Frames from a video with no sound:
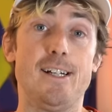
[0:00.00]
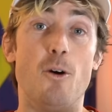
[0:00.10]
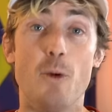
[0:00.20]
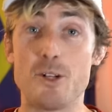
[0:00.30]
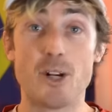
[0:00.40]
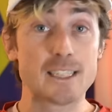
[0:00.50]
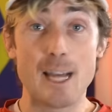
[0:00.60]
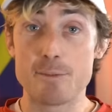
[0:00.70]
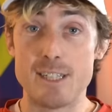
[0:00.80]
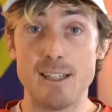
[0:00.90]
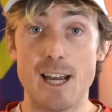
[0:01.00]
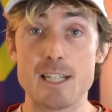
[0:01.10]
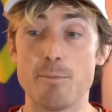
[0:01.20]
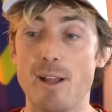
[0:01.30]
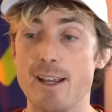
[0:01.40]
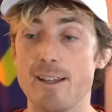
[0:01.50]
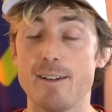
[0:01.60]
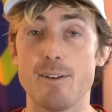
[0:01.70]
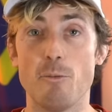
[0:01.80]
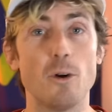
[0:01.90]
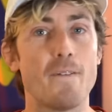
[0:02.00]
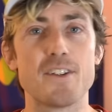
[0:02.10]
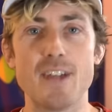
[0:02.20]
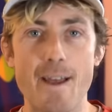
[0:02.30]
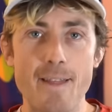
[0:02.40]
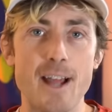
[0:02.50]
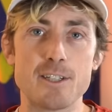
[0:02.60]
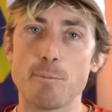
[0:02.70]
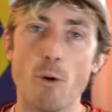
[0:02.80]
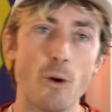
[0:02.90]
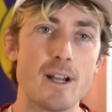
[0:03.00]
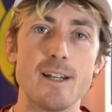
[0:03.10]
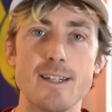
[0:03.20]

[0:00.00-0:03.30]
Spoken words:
When Truckstop's D-line's playing, we're on the sideline supporting,